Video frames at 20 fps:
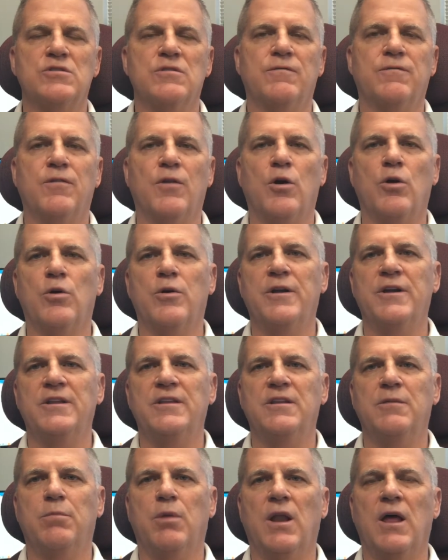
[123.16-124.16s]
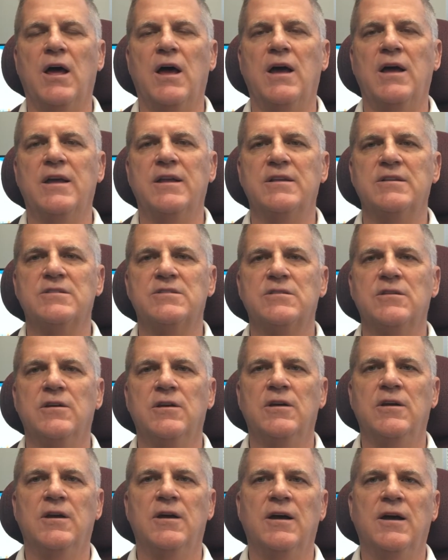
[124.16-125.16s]
the flooring, the blinds,
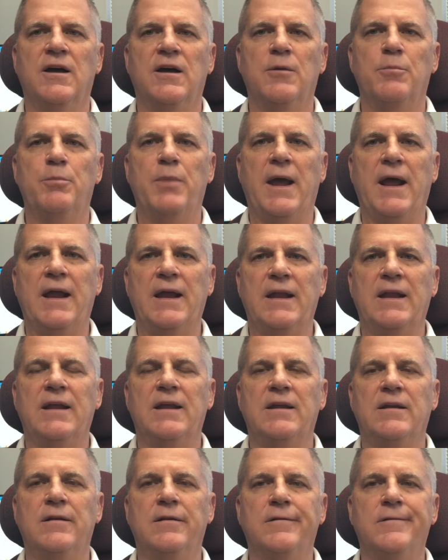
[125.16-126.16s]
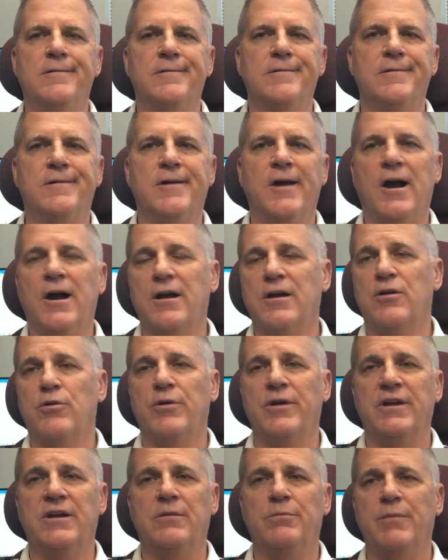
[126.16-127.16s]
painting,
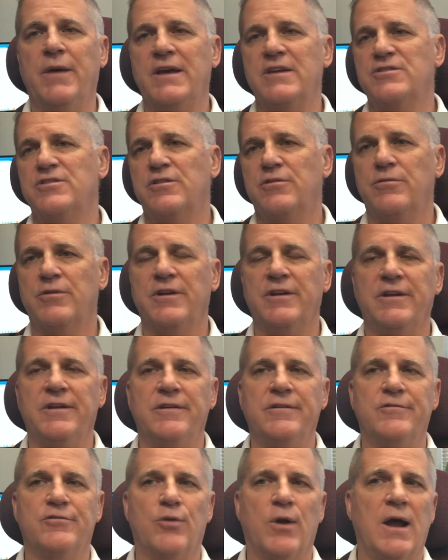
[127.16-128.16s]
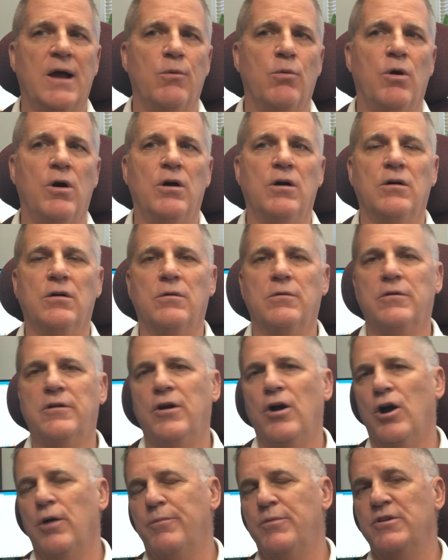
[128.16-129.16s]
concrete, masonry, drywall,
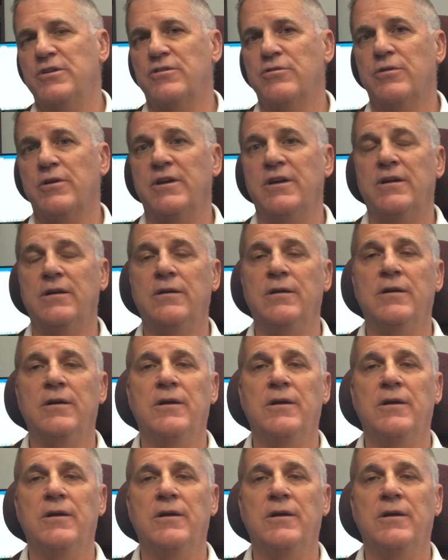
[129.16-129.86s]
carpentry,